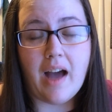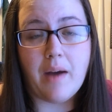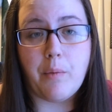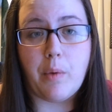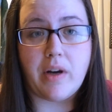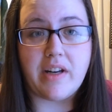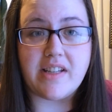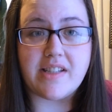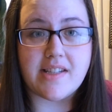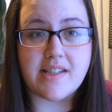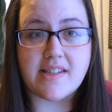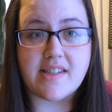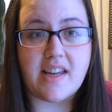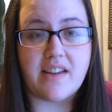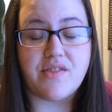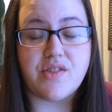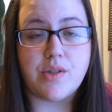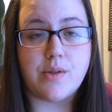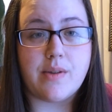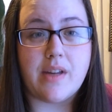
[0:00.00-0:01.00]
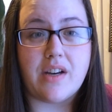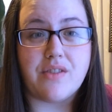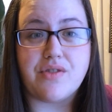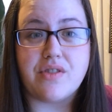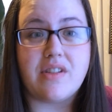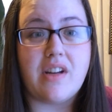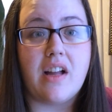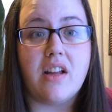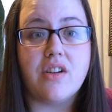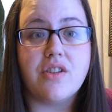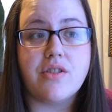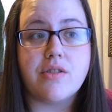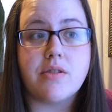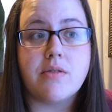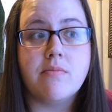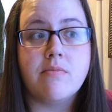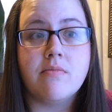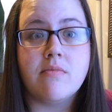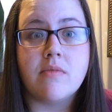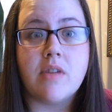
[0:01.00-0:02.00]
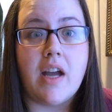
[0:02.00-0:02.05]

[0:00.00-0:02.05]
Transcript: I wanted to save $2,000.